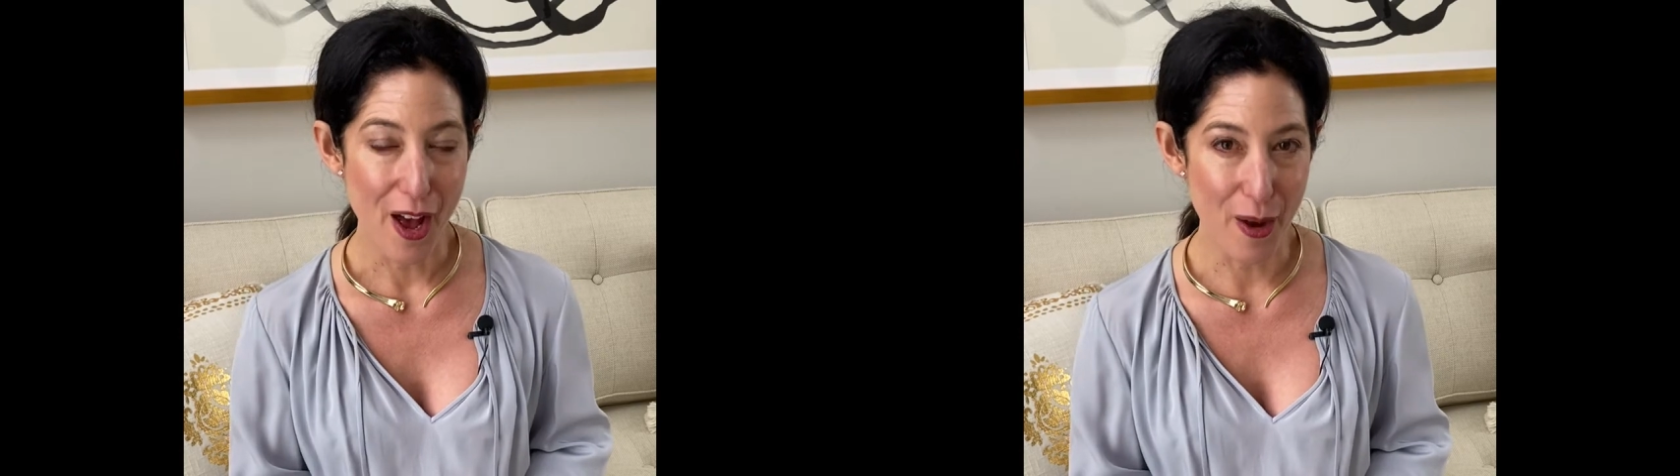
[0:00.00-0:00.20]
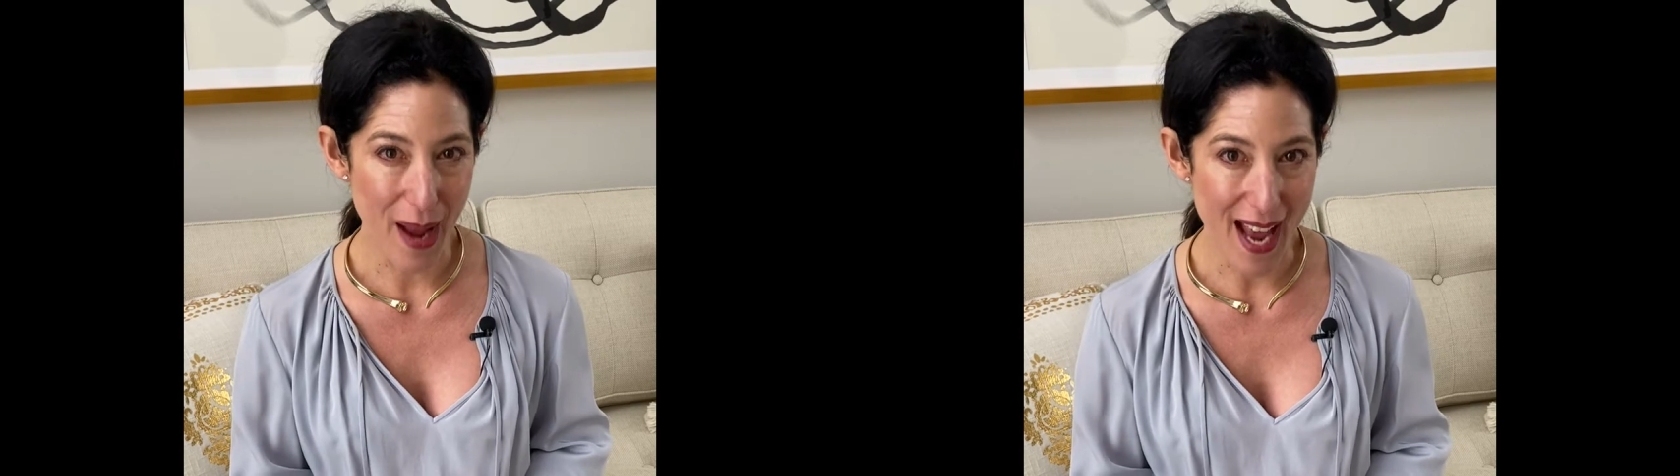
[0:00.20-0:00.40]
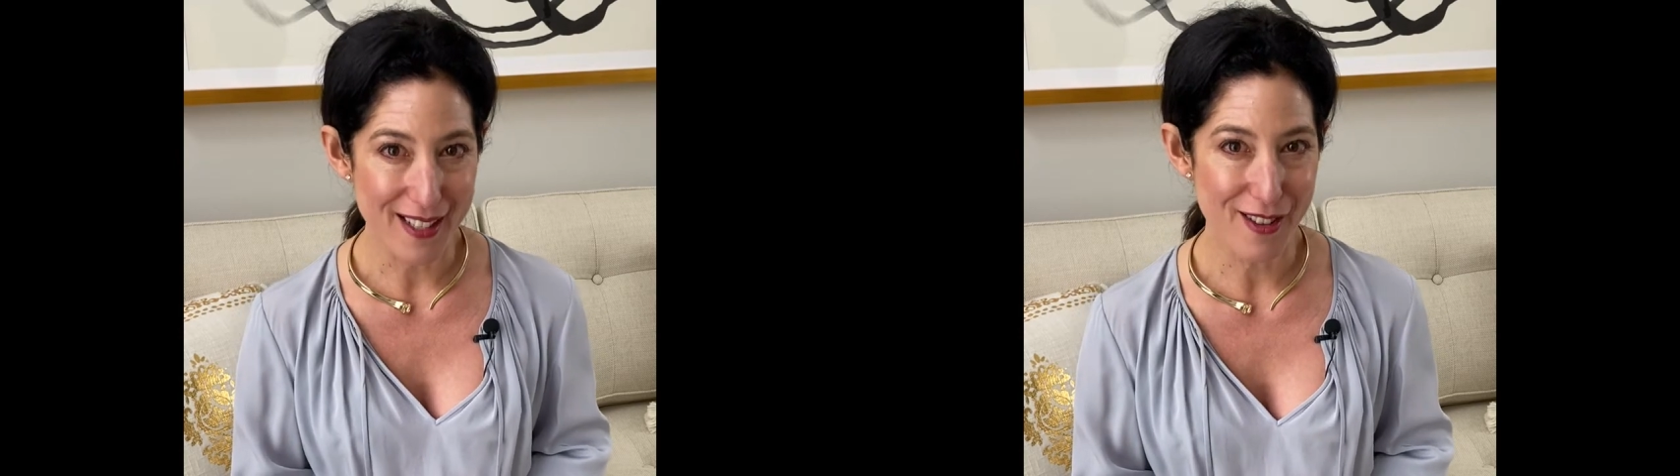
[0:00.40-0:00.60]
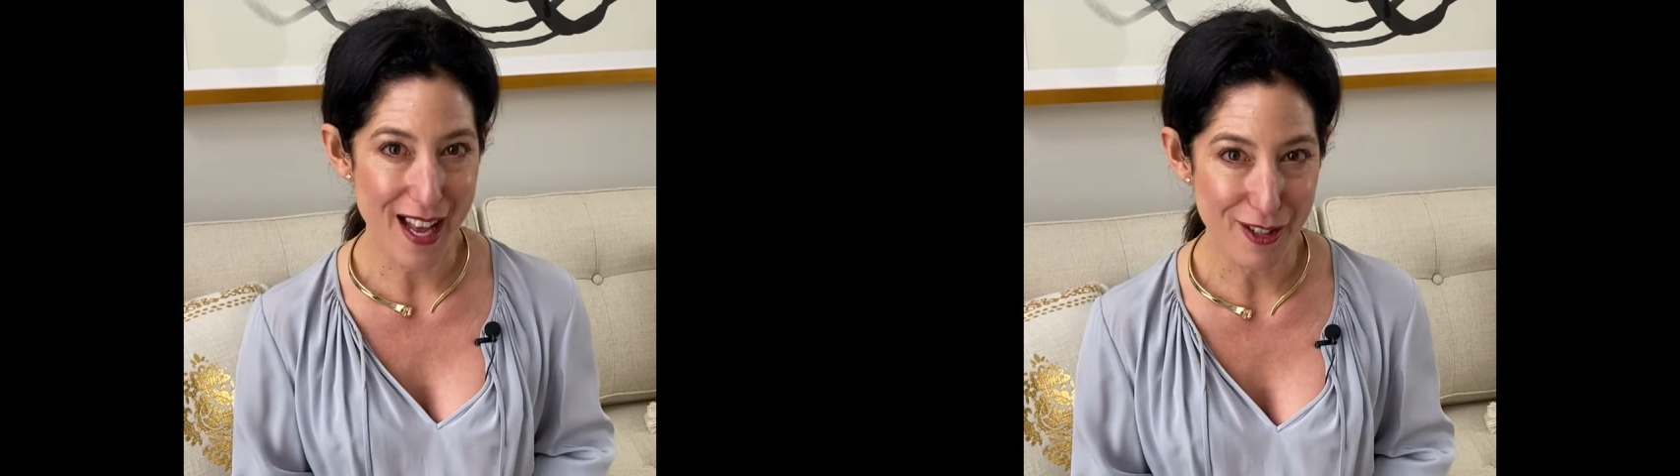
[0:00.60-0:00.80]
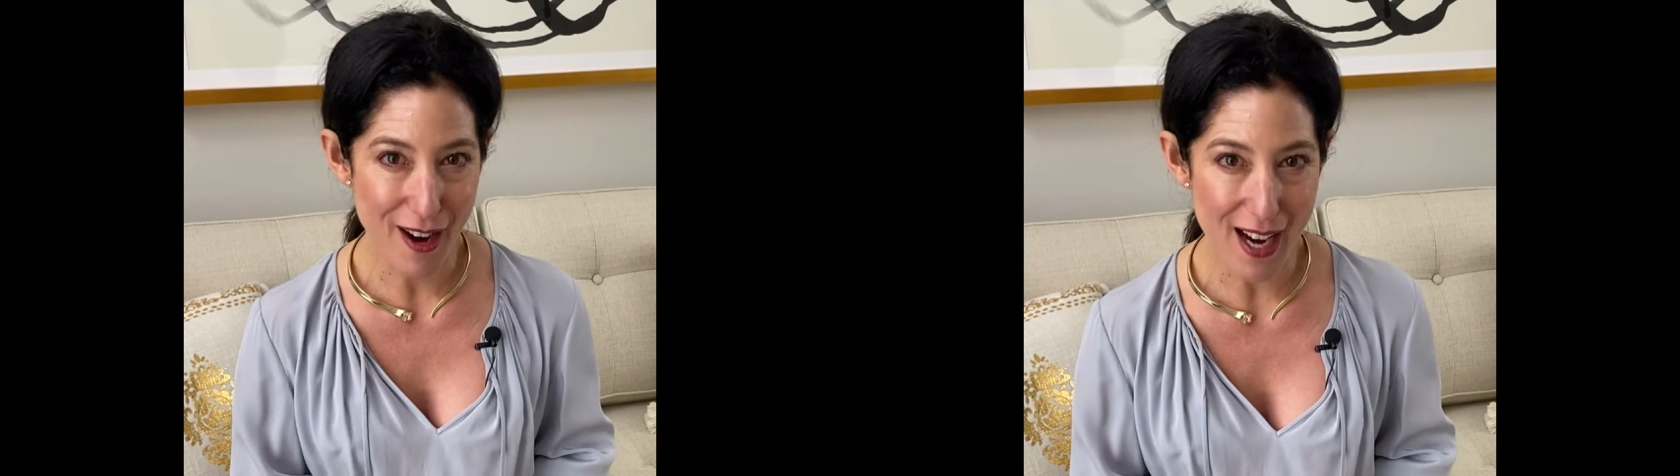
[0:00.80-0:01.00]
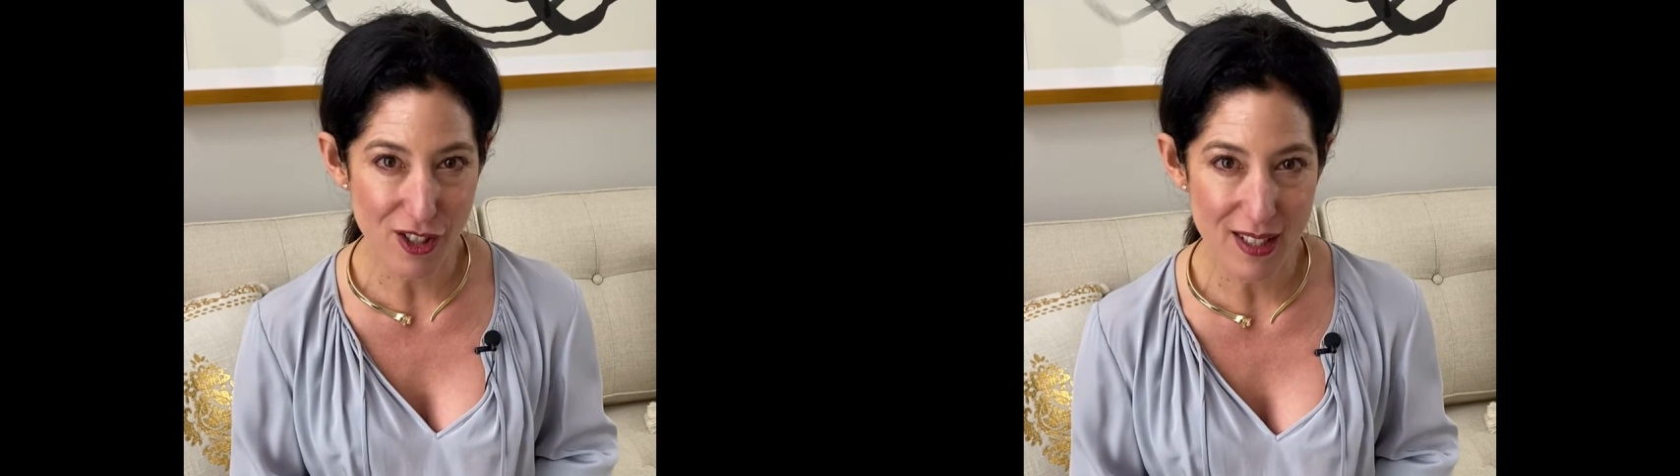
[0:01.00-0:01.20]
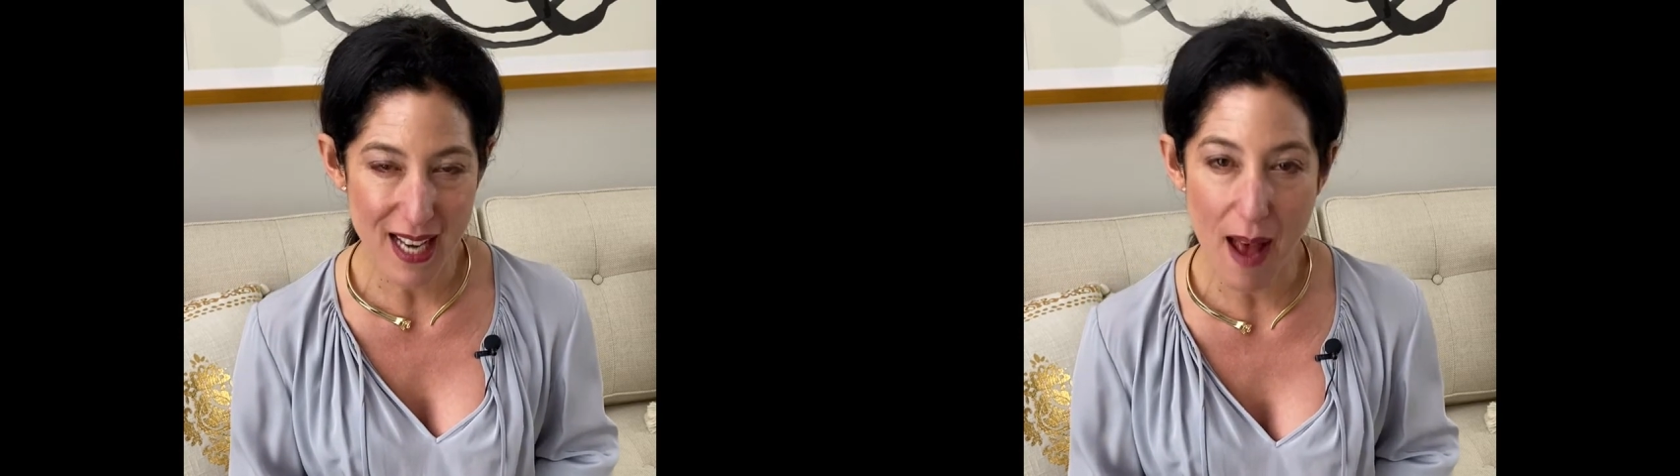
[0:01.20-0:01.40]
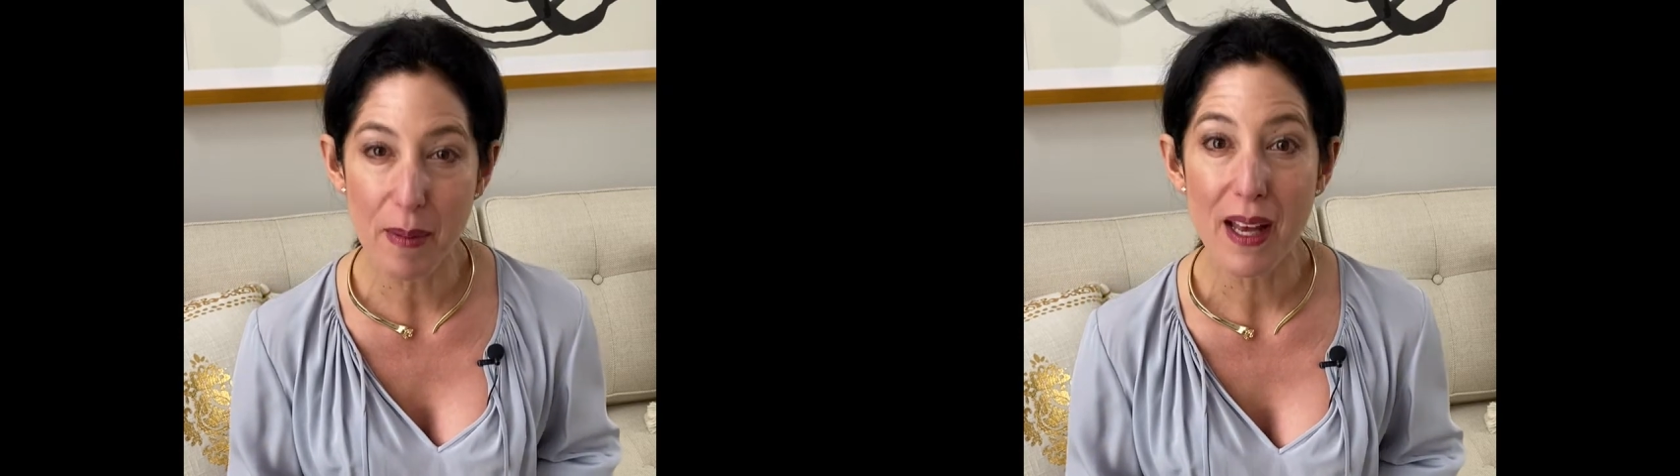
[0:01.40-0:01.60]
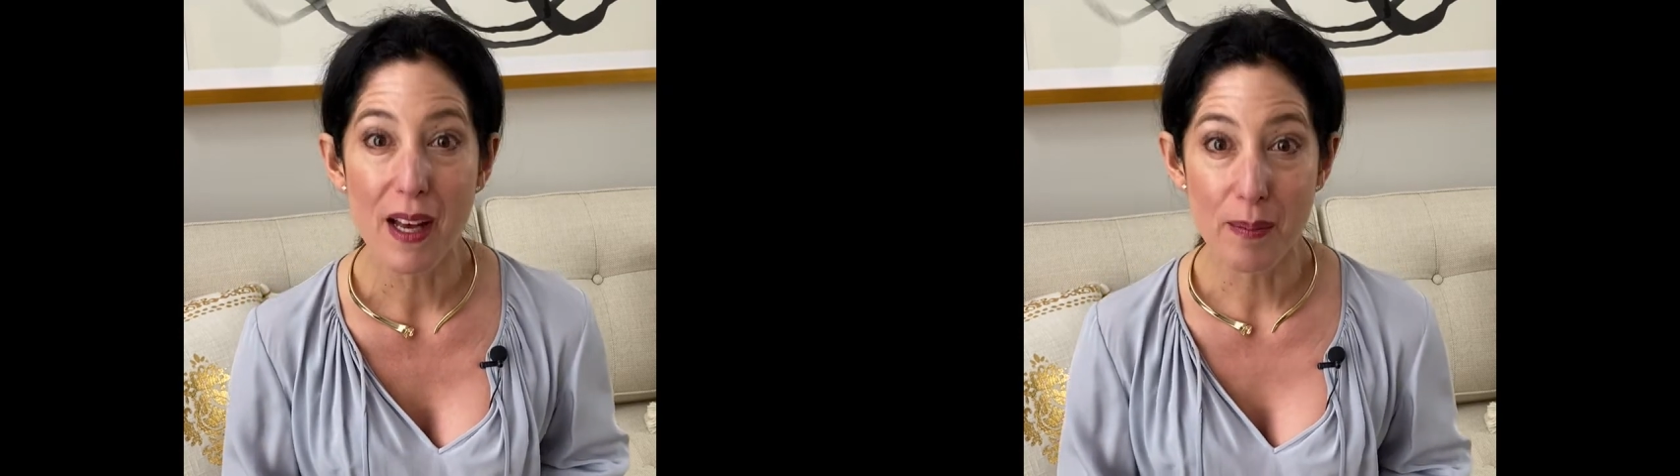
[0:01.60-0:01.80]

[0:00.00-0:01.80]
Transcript: Okay, so that's your action step.